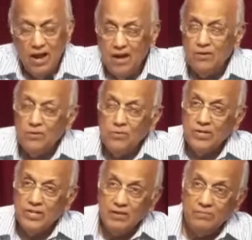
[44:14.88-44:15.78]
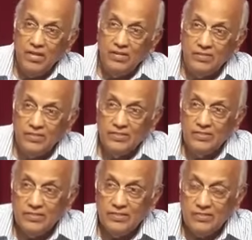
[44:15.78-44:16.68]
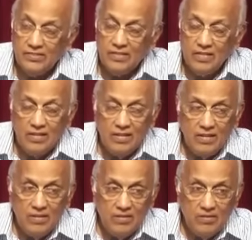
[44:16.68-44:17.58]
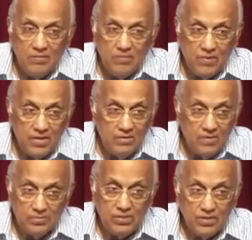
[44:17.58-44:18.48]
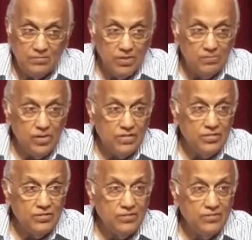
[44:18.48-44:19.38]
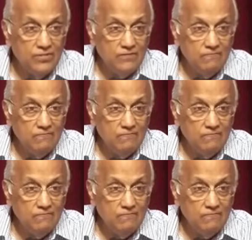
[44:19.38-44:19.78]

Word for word: I don't know what that means. But it must be something precious.